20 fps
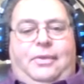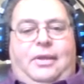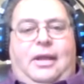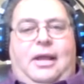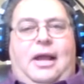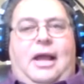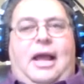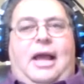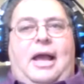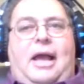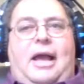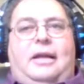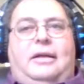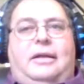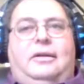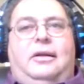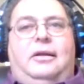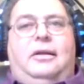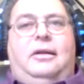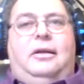And it
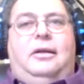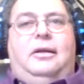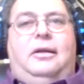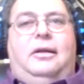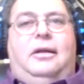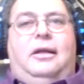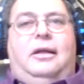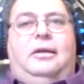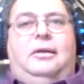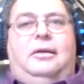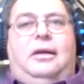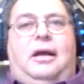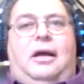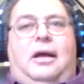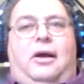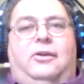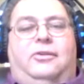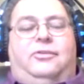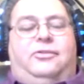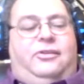happens almost, I, I
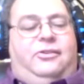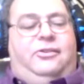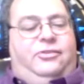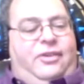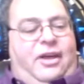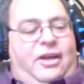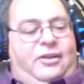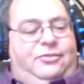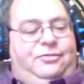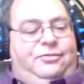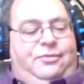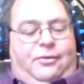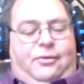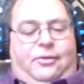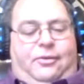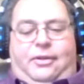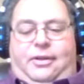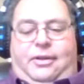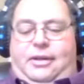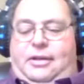would say, every
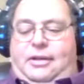day